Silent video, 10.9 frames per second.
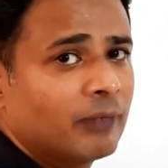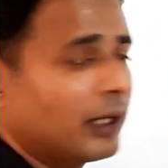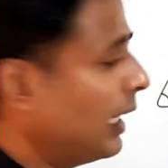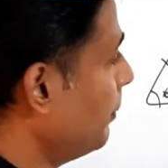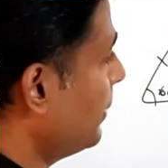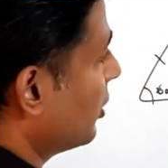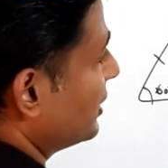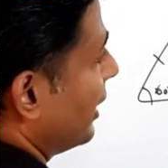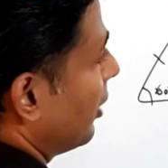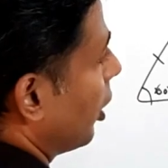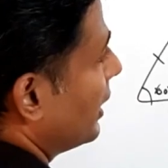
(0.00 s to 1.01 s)
Right, because
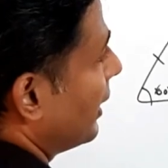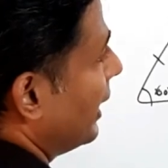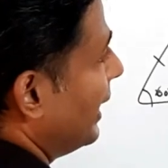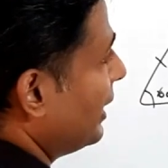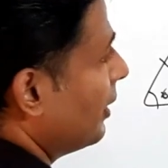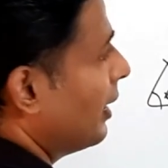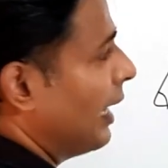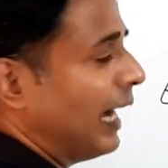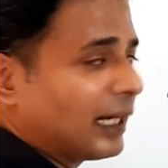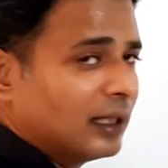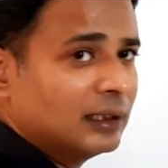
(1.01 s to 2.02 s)
they are alternate
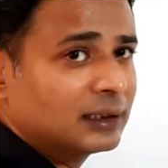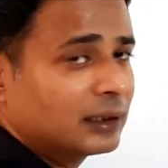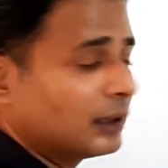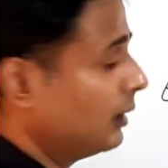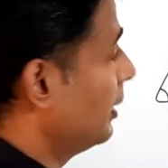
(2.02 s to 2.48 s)
angles.